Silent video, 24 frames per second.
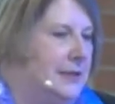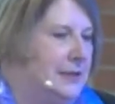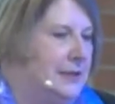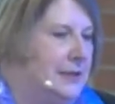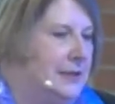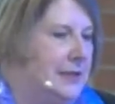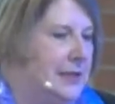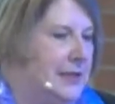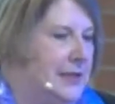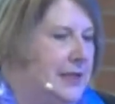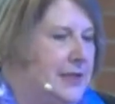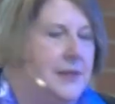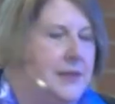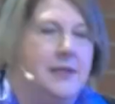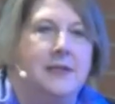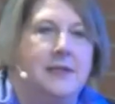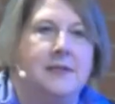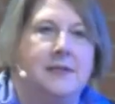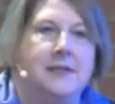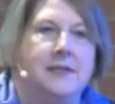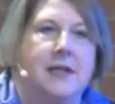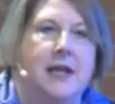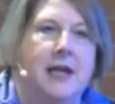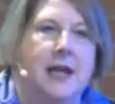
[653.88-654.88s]
In
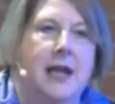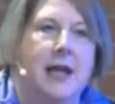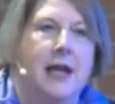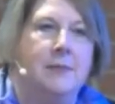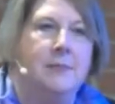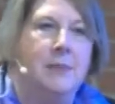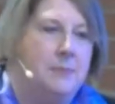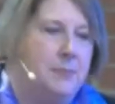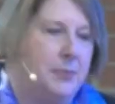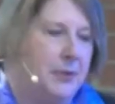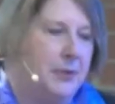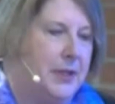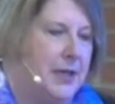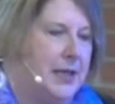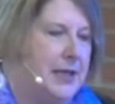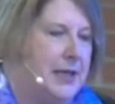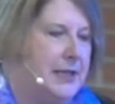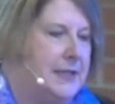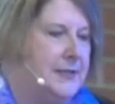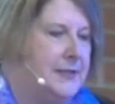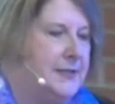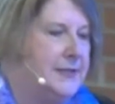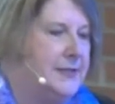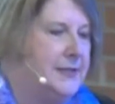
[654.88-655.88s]
this time and
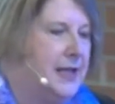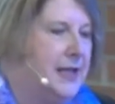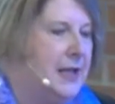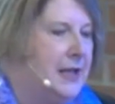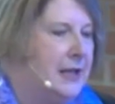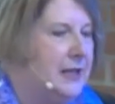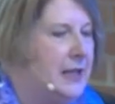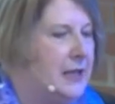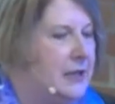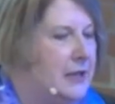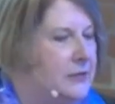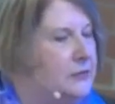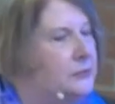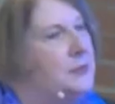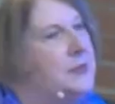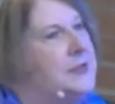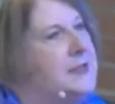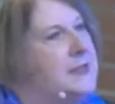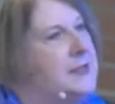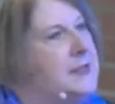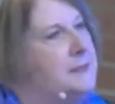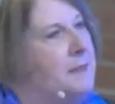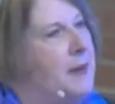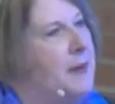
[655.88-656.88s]
place, let us
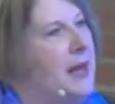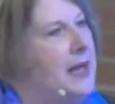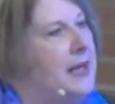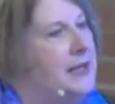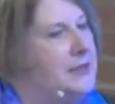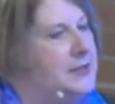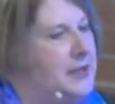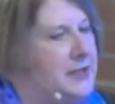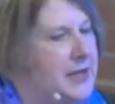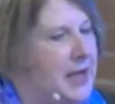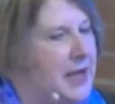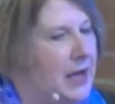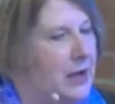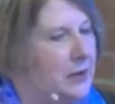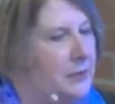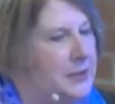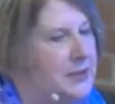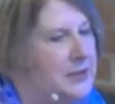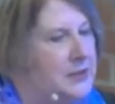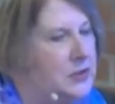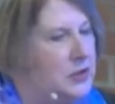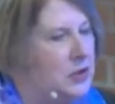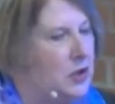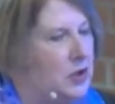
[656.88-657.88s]
respond to
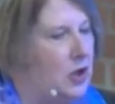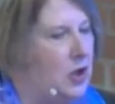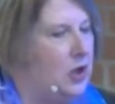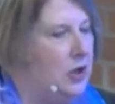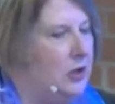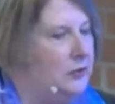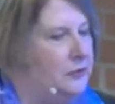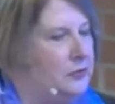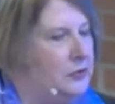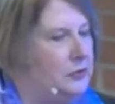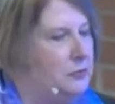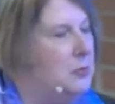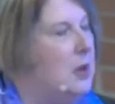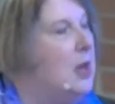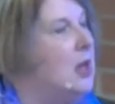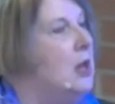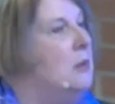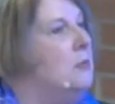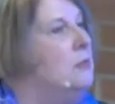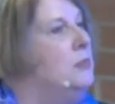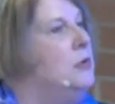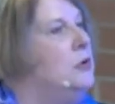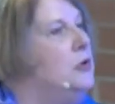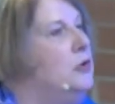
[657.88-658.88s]
Nouwen's call to
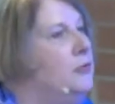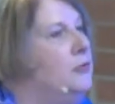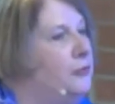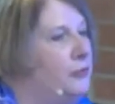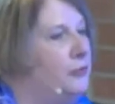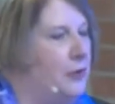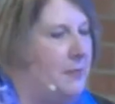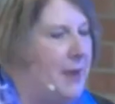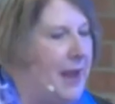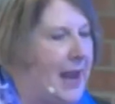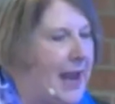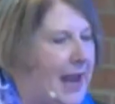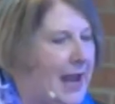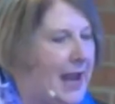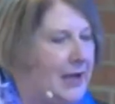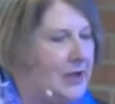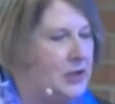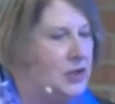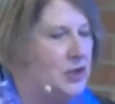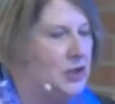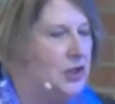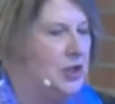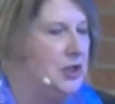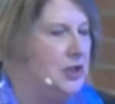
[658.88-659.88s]
move from
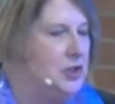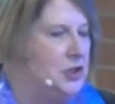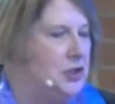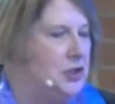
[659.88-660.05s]
action to